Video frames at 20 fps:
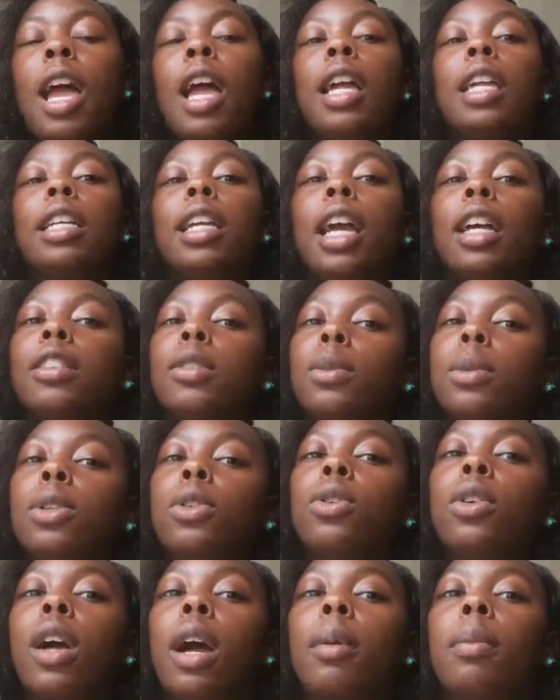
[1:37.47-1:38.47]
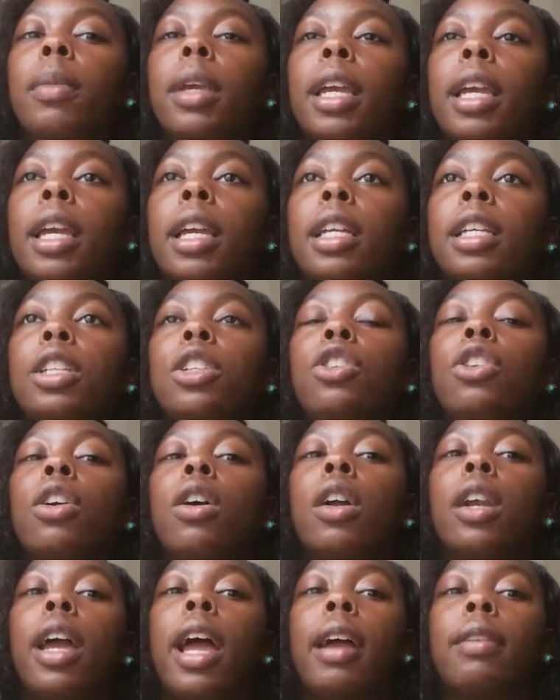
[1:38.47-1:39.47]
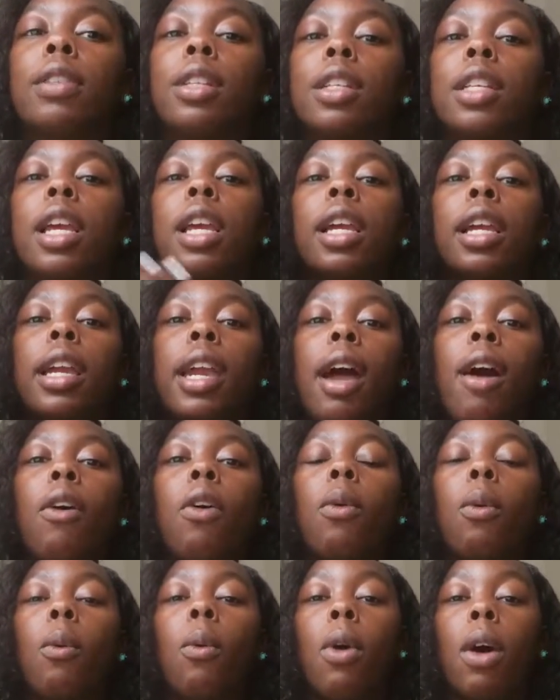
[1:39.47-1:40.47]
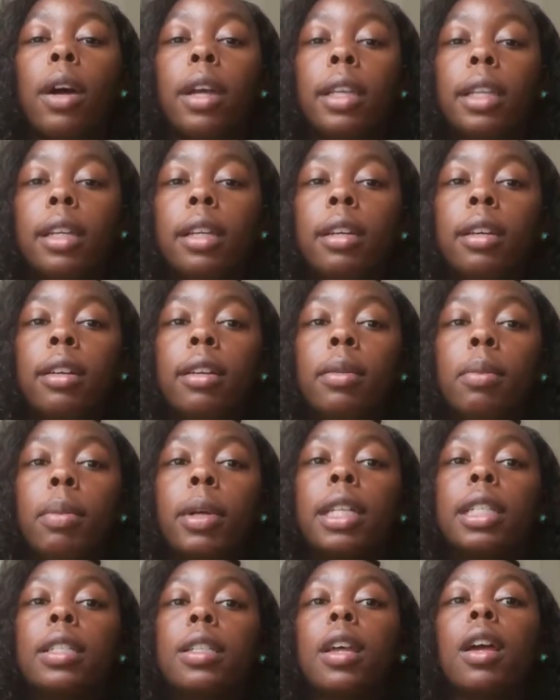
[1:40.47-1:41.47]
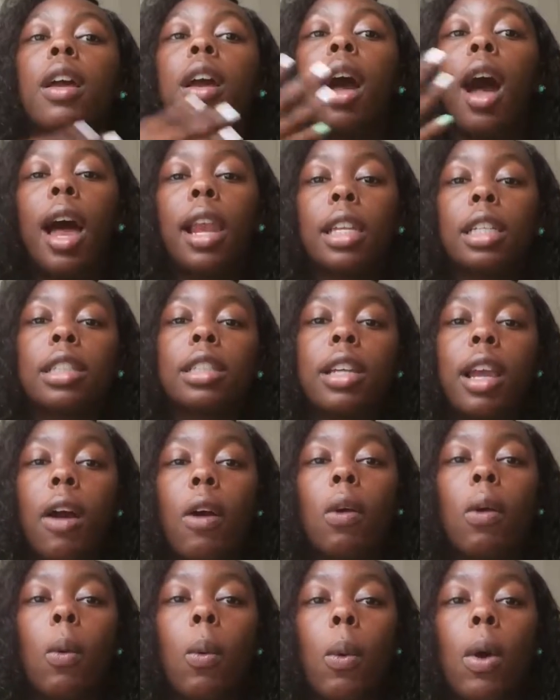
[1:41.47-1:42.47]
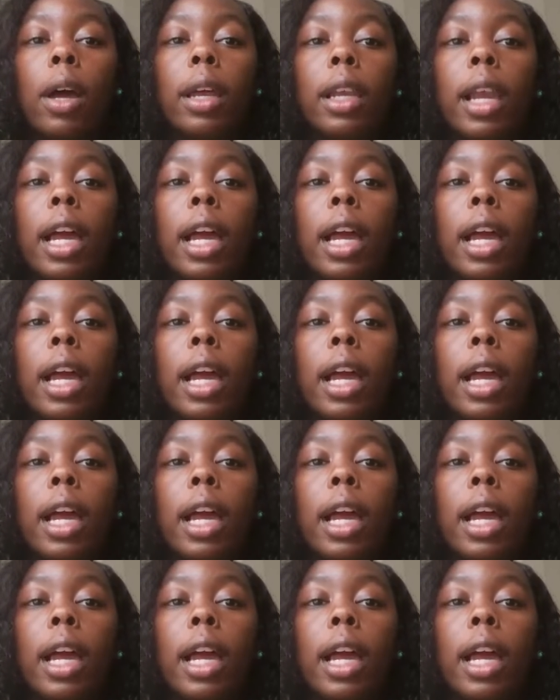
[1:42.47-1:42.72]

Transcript: Yes, when you come in, you're going to have to take Calc one, but it's a college Calc one.